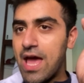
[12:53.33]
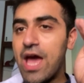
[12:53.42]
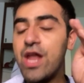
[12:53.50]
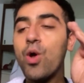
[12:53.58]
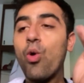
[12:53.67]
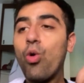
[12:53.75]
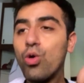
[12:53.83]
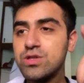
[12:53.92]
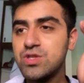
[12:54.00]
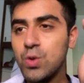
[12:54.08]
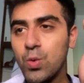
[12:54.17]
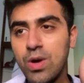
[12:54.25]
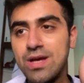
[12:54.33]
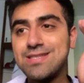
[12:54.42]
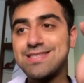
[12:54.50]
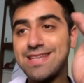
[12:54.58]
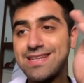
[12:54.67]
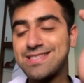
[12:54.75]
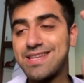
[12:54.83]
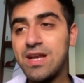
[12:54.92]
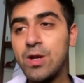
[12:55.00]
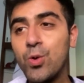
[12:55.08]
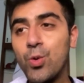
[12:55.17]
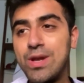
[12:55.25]
and also
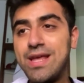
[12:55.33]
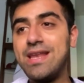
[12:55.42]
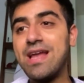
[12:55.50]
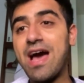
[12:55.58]
succinylcholine.